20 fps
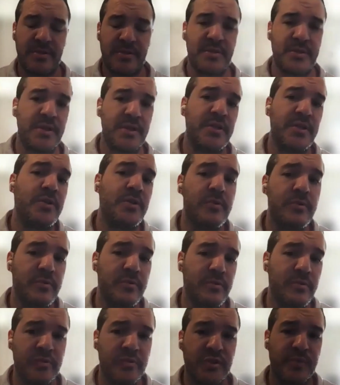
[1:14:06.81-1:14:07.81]
this is a
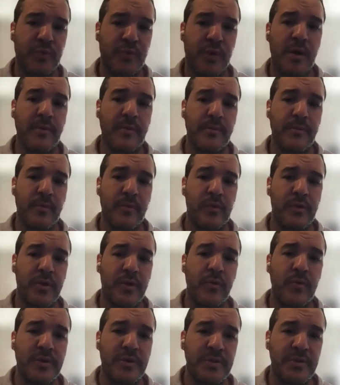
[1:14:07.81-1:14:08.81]
huge problem, only
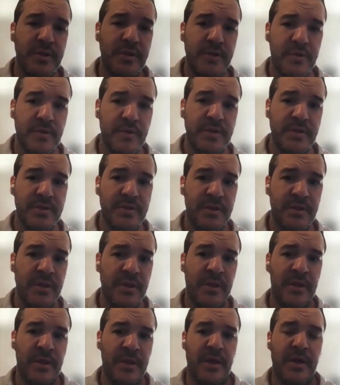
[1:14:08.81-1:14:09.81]
going to increase,
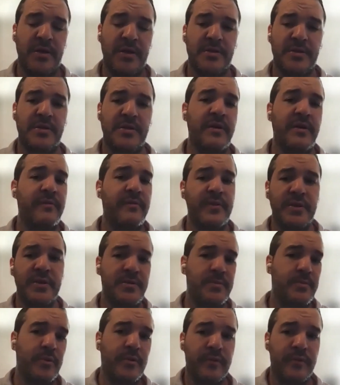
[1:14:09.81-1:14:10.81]
and it's not
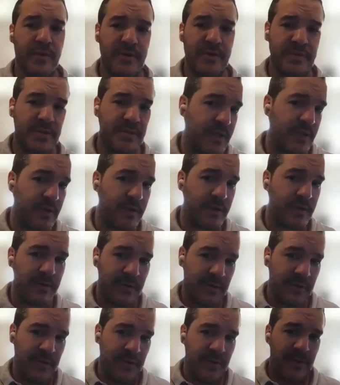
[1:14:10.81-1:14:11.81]
feasible for us to send
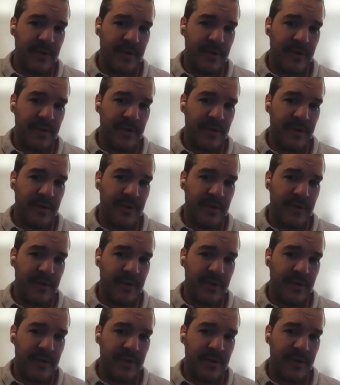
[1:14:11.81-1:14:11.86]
